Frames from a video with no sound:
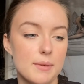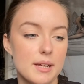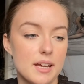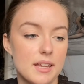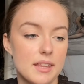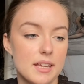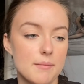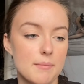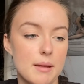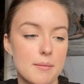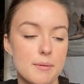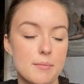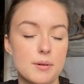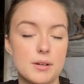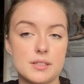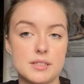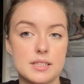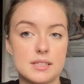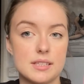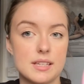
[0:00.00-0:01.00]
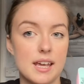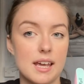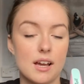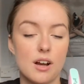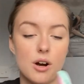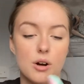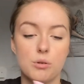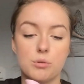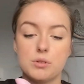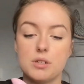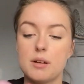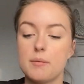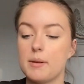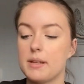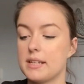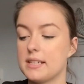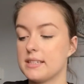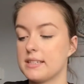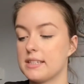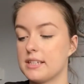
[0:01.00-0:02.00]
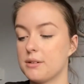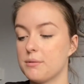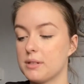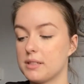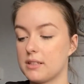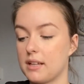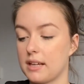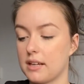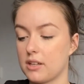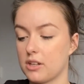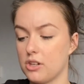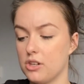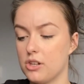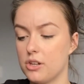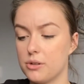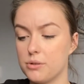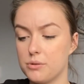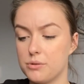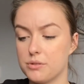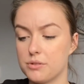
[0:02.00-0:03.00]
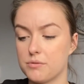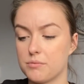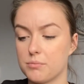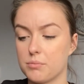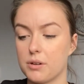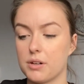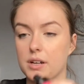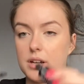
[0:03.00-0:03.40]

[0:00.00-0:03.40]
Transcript: I think maybe because it's getting older, but there still is loads of product